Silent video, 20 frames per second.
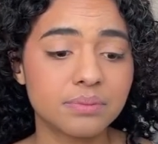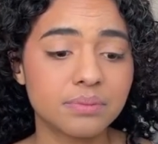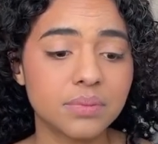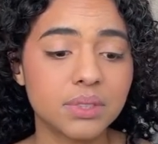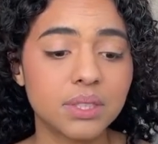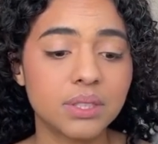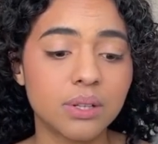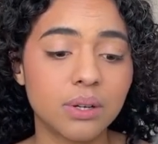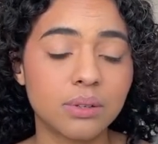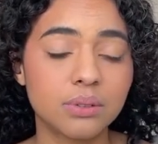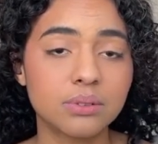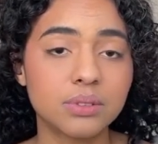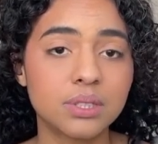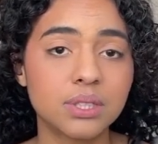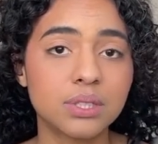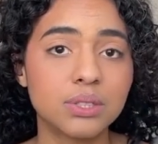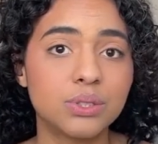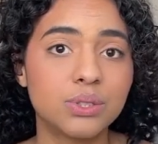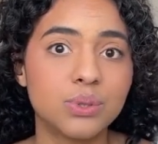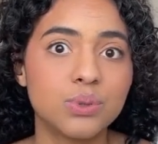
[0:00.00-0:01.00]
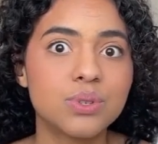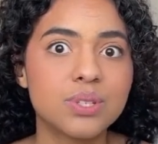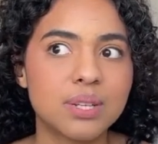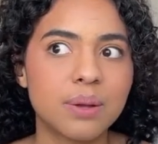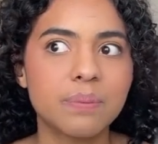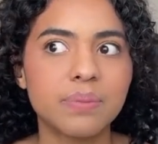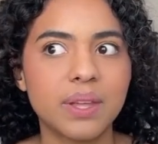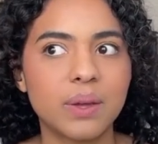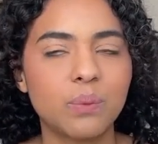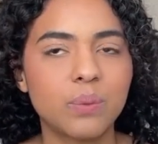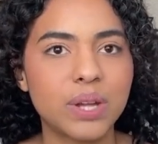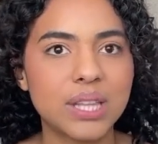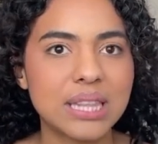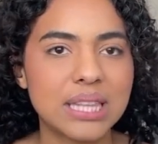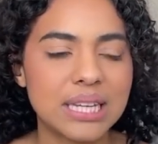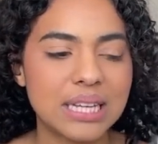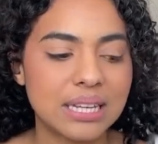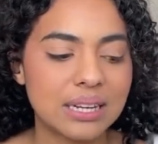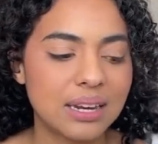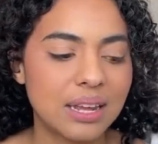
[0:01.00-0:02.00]
you know, to do something with
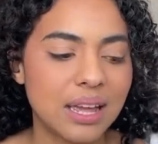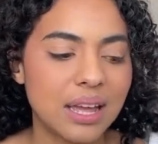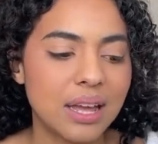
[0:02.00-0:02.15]
it.